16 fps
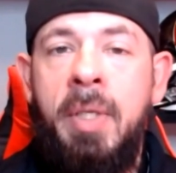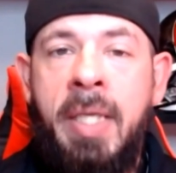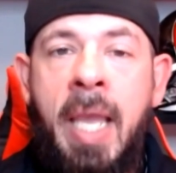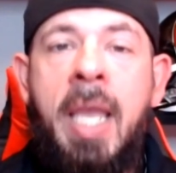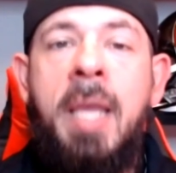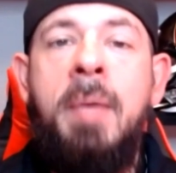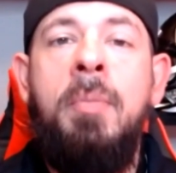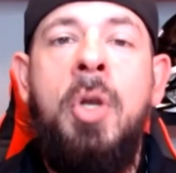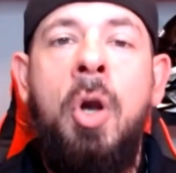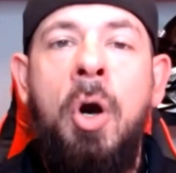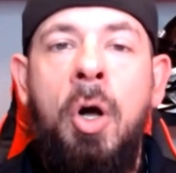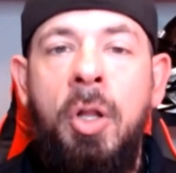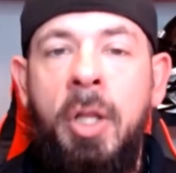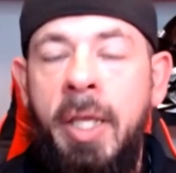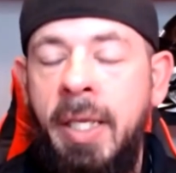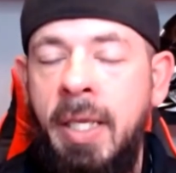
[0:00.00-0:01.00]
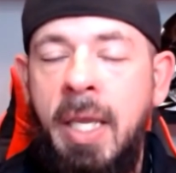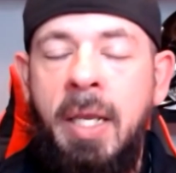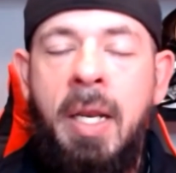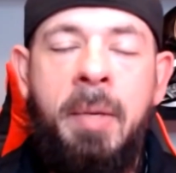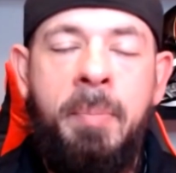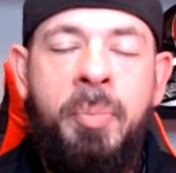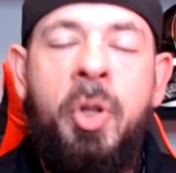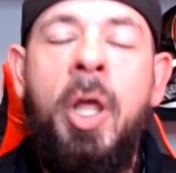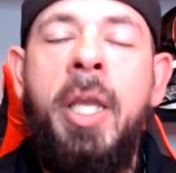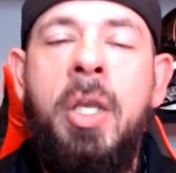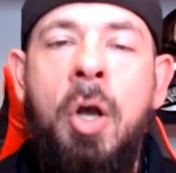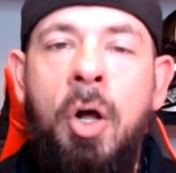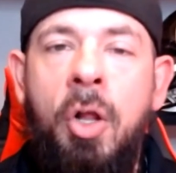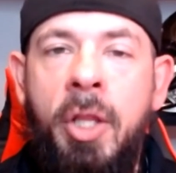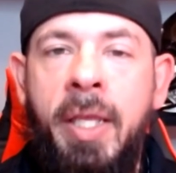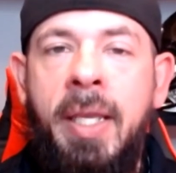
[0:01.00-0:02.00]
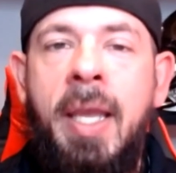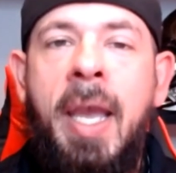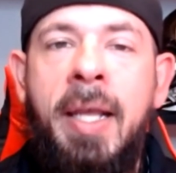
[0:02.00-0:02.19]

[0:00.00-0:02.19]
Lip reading: game calling and play calling